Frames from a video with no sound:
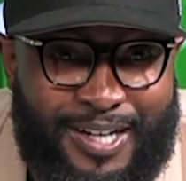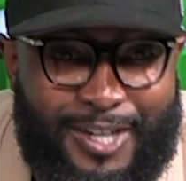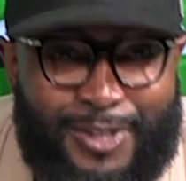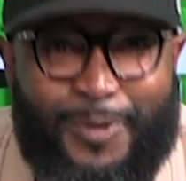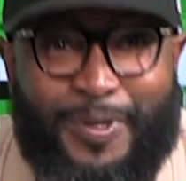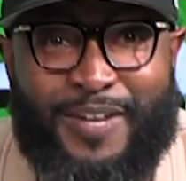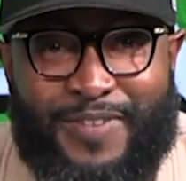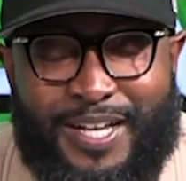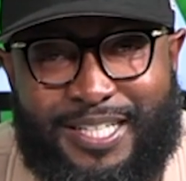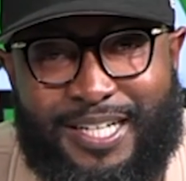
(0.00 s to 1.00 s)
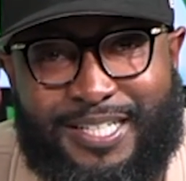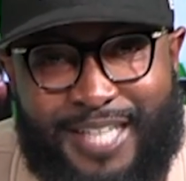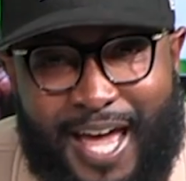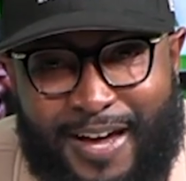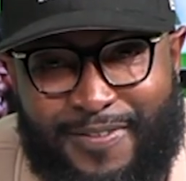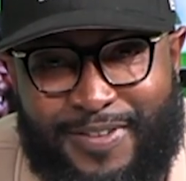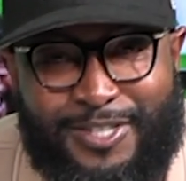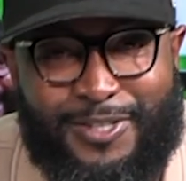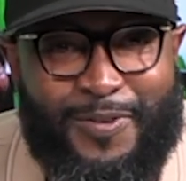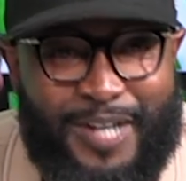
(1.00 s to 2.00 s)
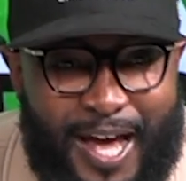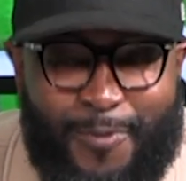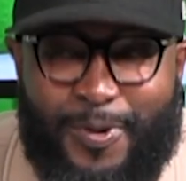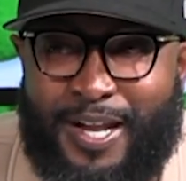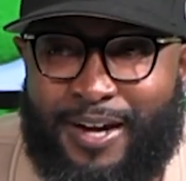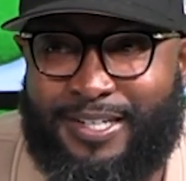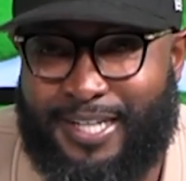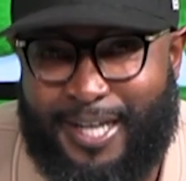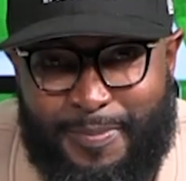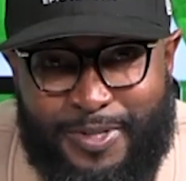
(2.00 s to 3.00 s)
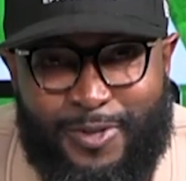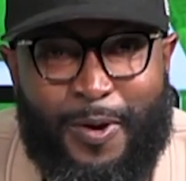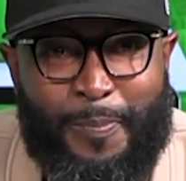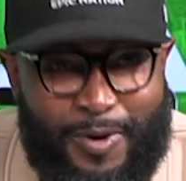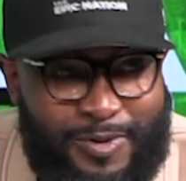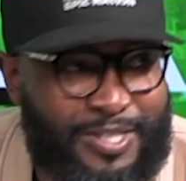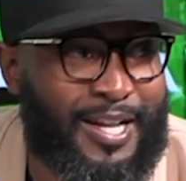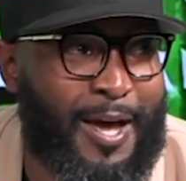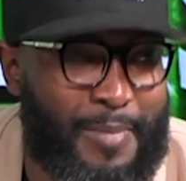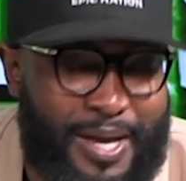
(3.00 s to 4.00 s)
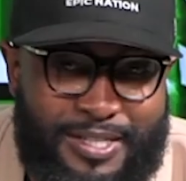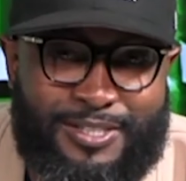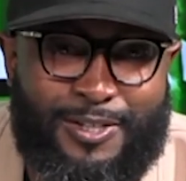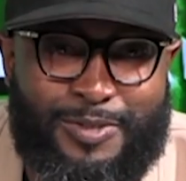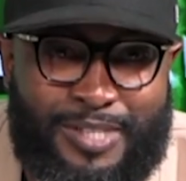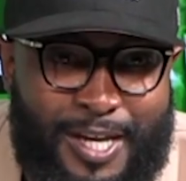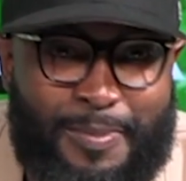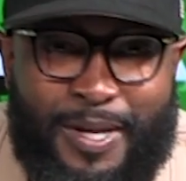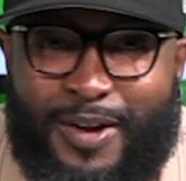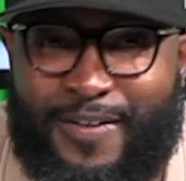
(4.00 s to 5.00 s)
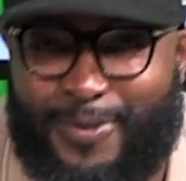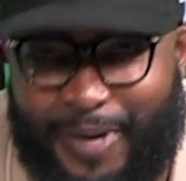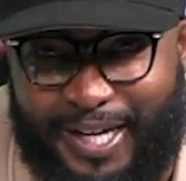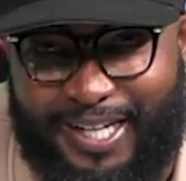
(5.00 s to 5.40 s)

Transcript: You can invest in a staff so now when they're DMing you, a person now manages those DM, they don't have to wait.